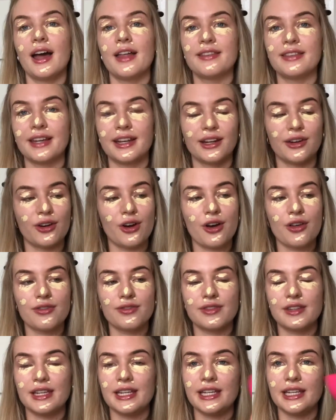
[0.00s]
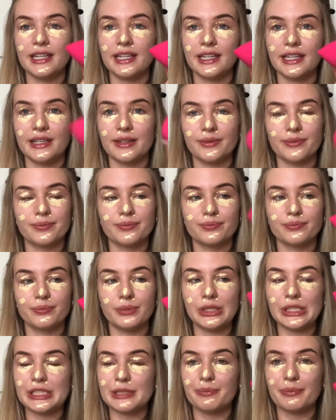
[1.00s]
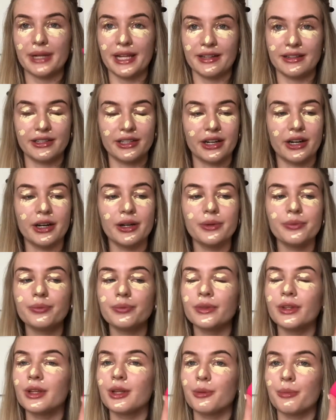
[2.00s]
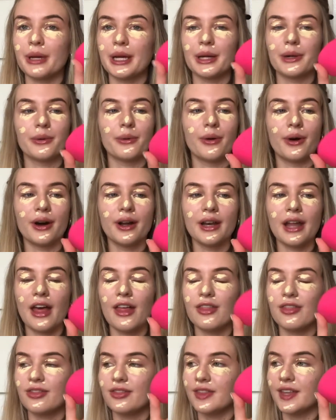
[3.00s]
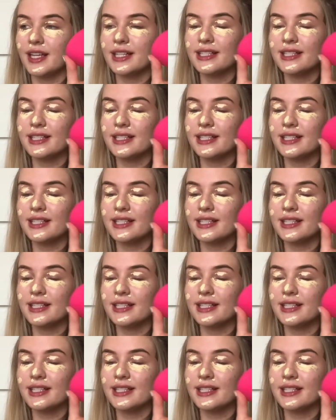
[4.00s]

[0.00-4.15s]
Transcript: then I got the Beauty Blender, pink one. This